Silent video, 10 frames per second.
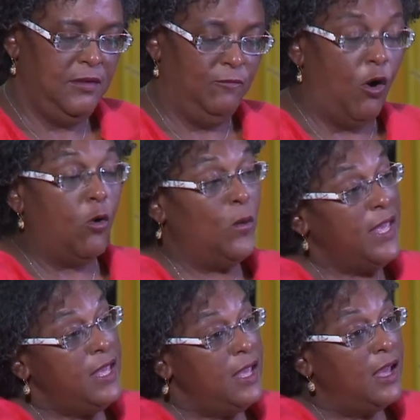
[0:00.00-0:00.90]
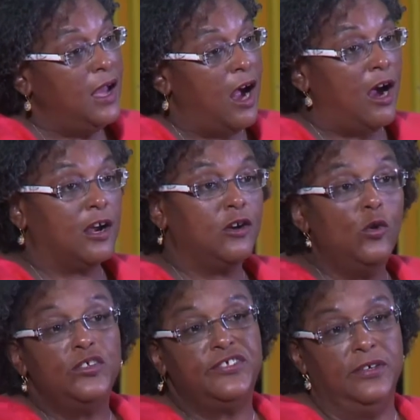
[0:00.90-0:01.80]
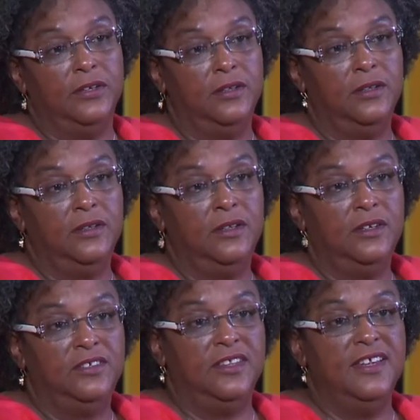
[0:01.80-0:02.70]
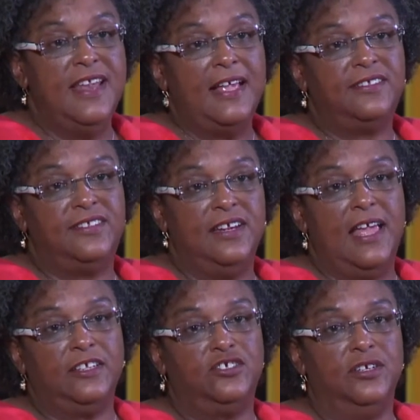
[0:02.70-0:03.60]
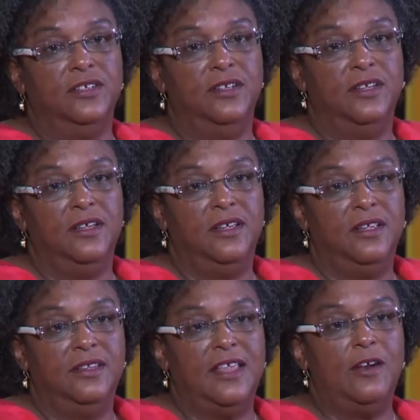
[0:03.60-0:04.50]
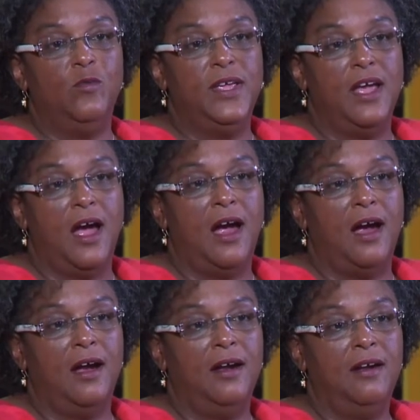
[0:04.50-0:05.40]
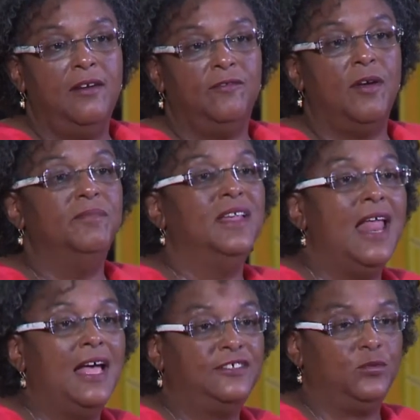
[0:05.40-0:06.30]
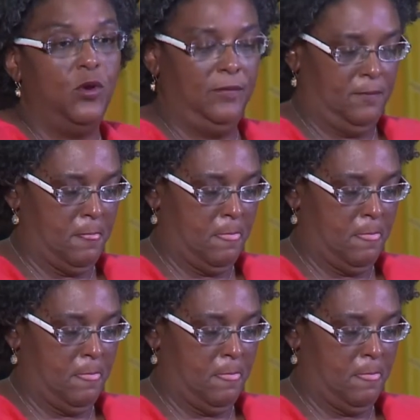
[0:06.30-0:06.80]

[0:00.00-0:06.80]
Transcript: For we are closer to the next election than we are from the last one.